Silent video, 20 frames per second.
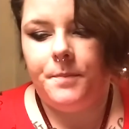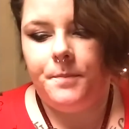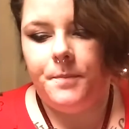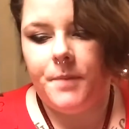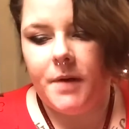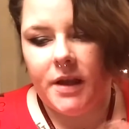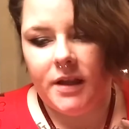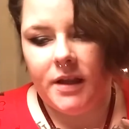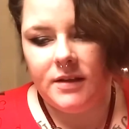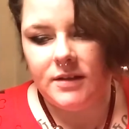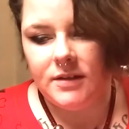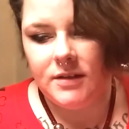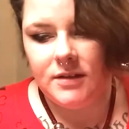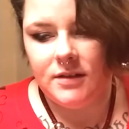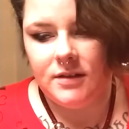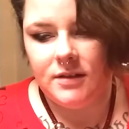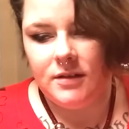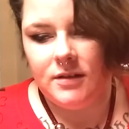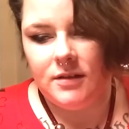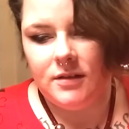But
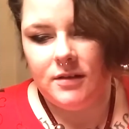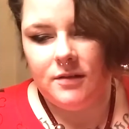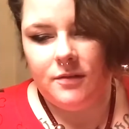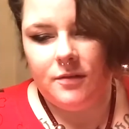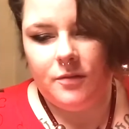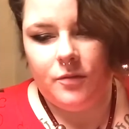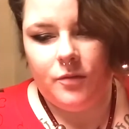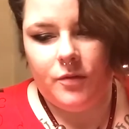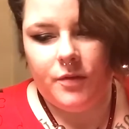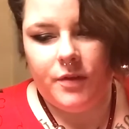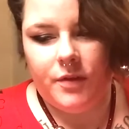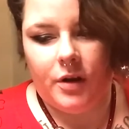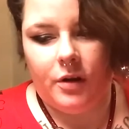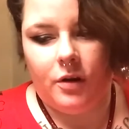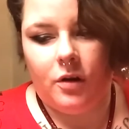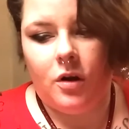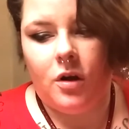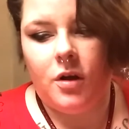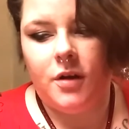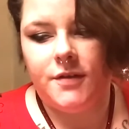
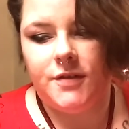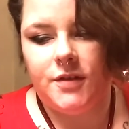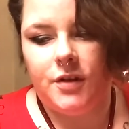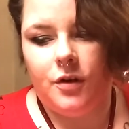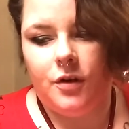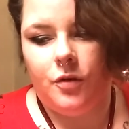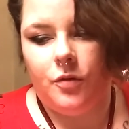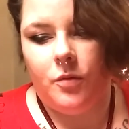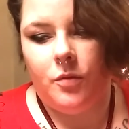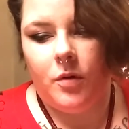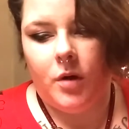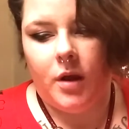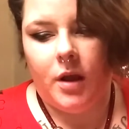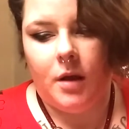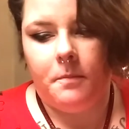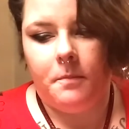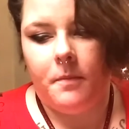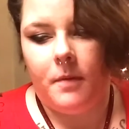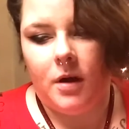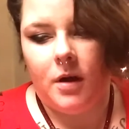there are also,
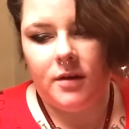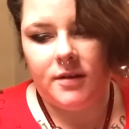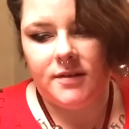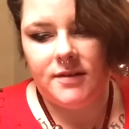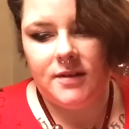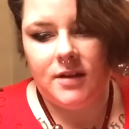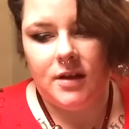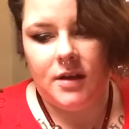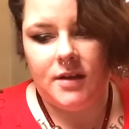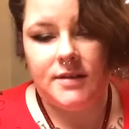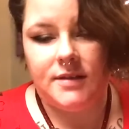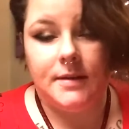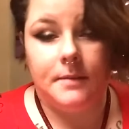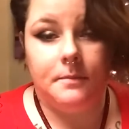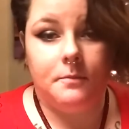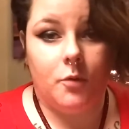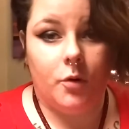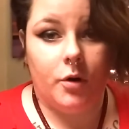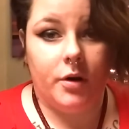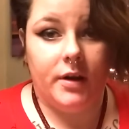amongst the
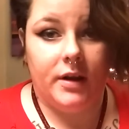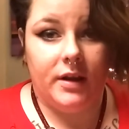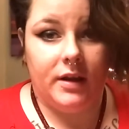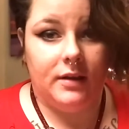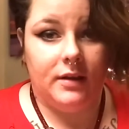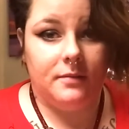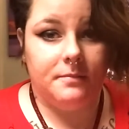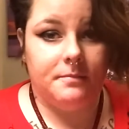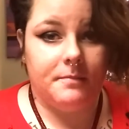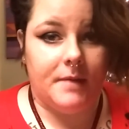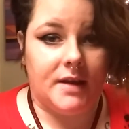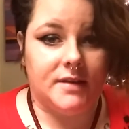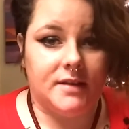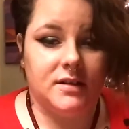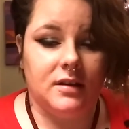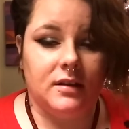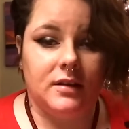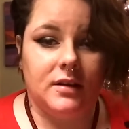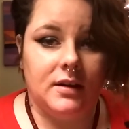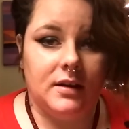subordinate
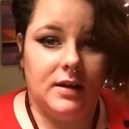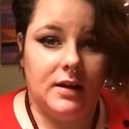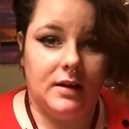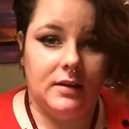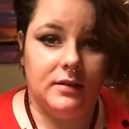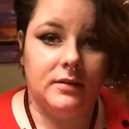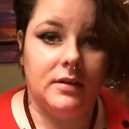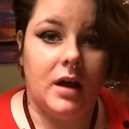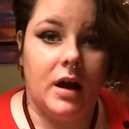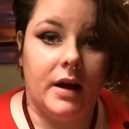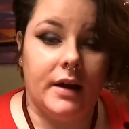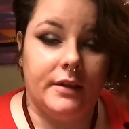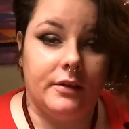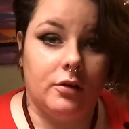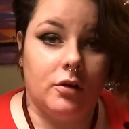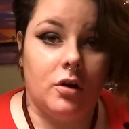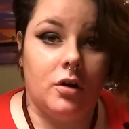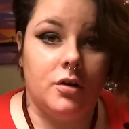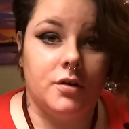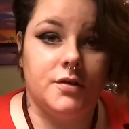masculinity line,
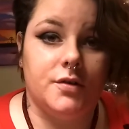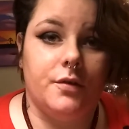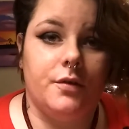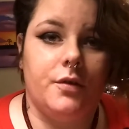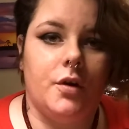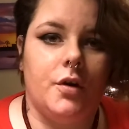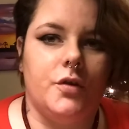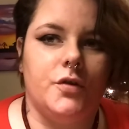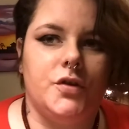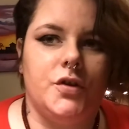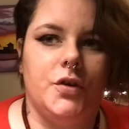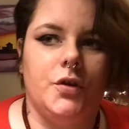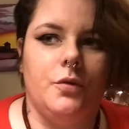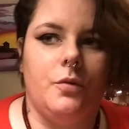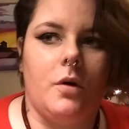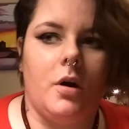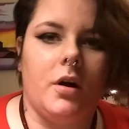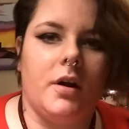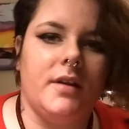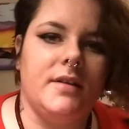there are also those
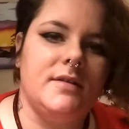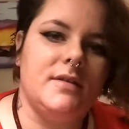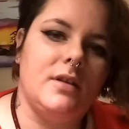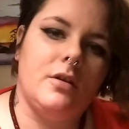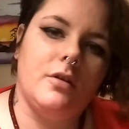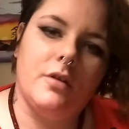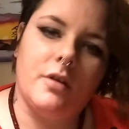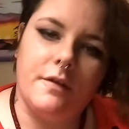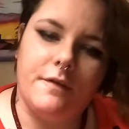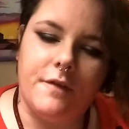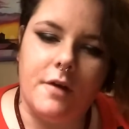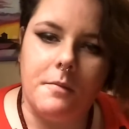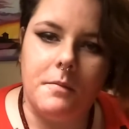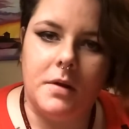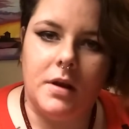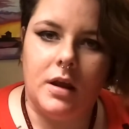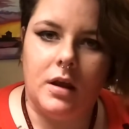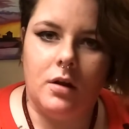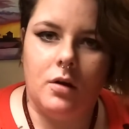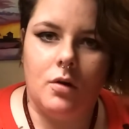who are considered
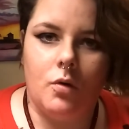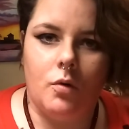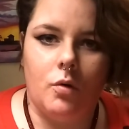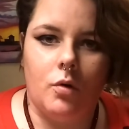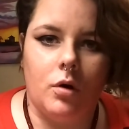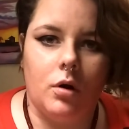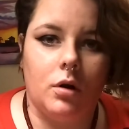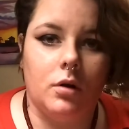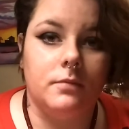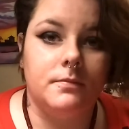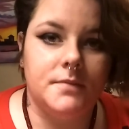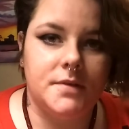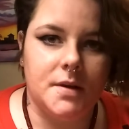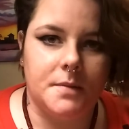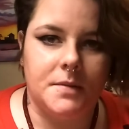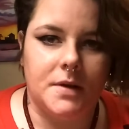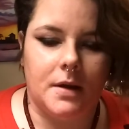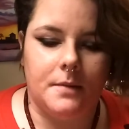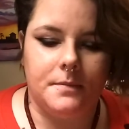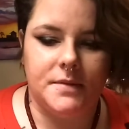effeminate or
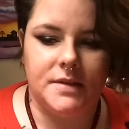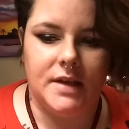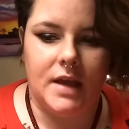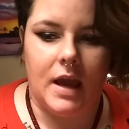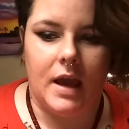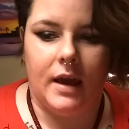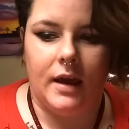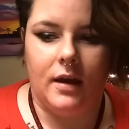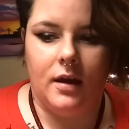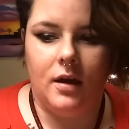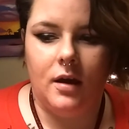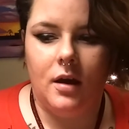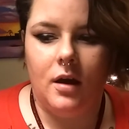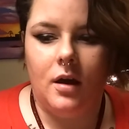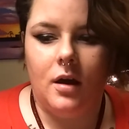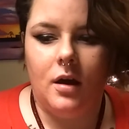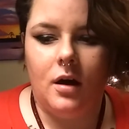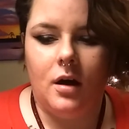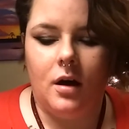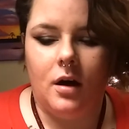sometimes gay
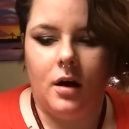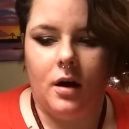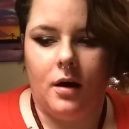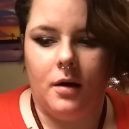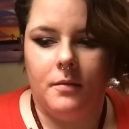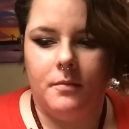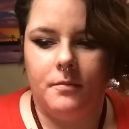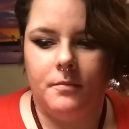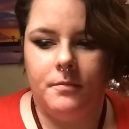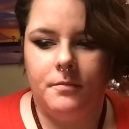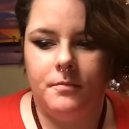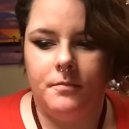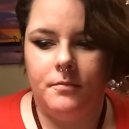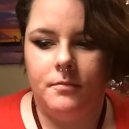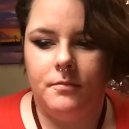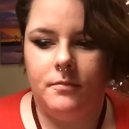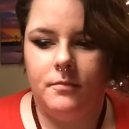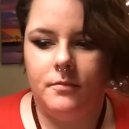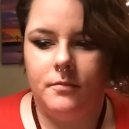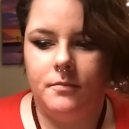in
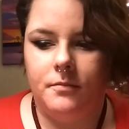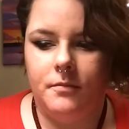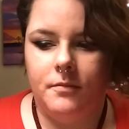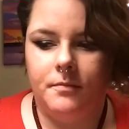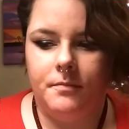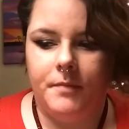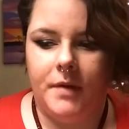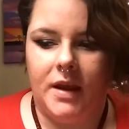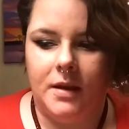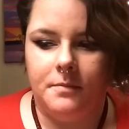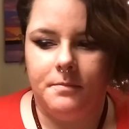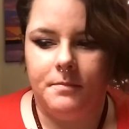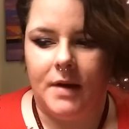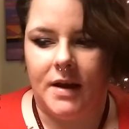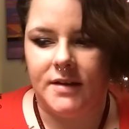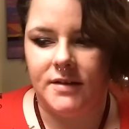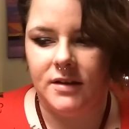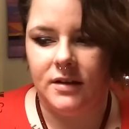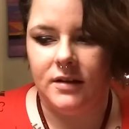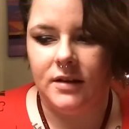
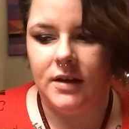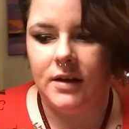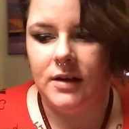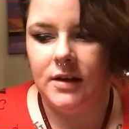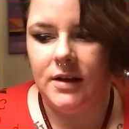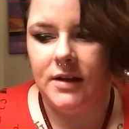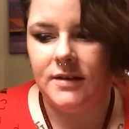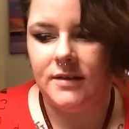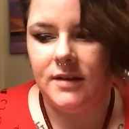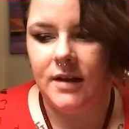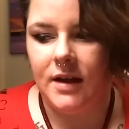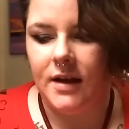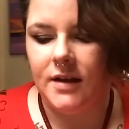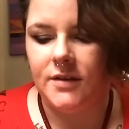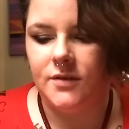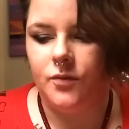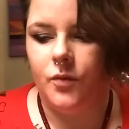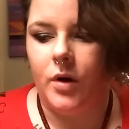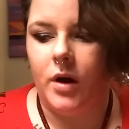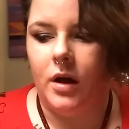masculinities
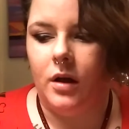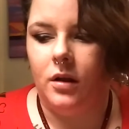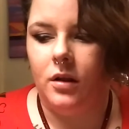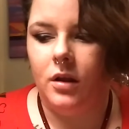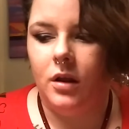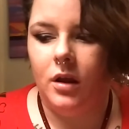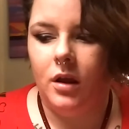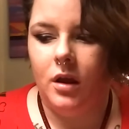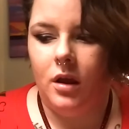as well.